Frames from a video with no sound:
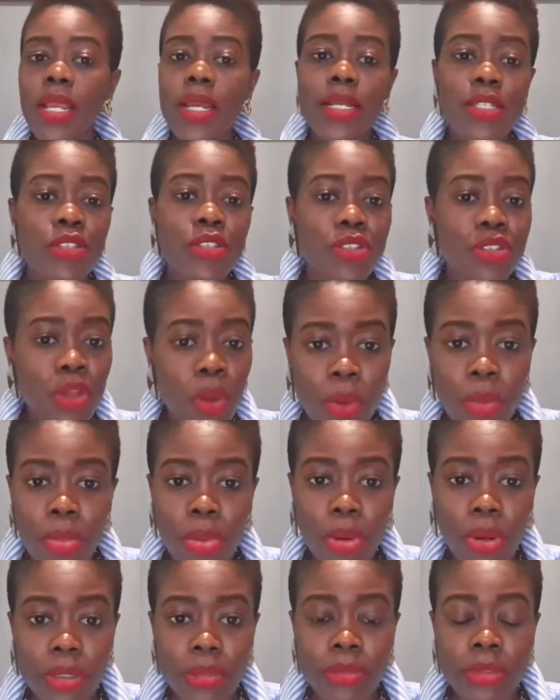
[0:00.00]
So
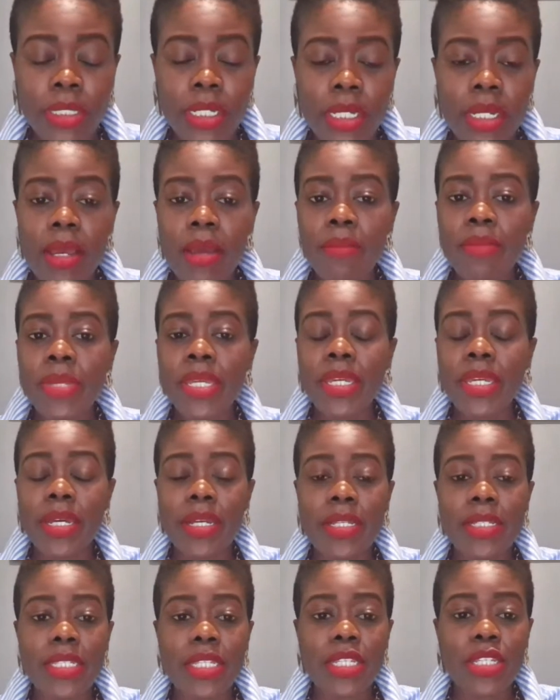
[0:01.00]
important
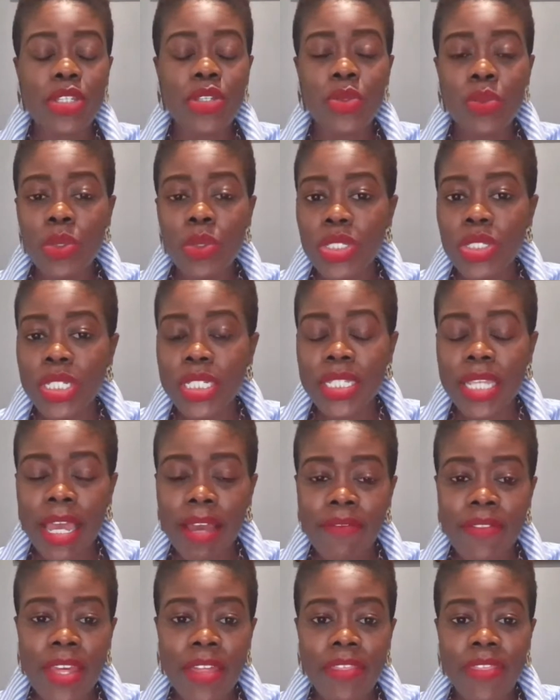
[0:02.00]
because you will just
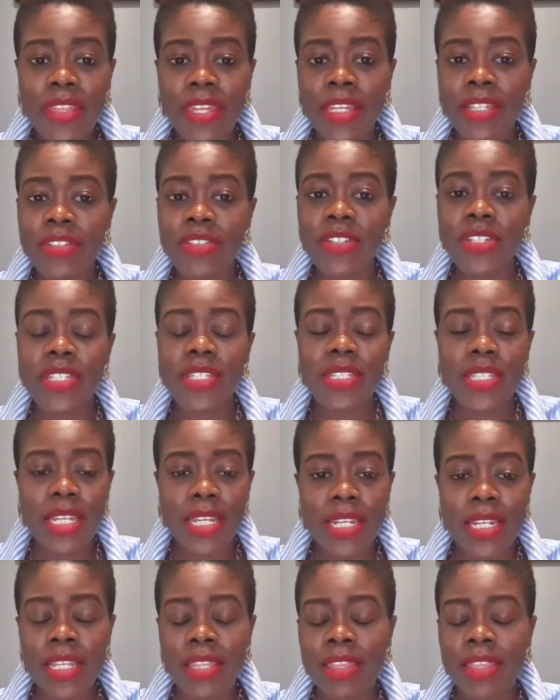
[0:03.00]
have that thing just sitting in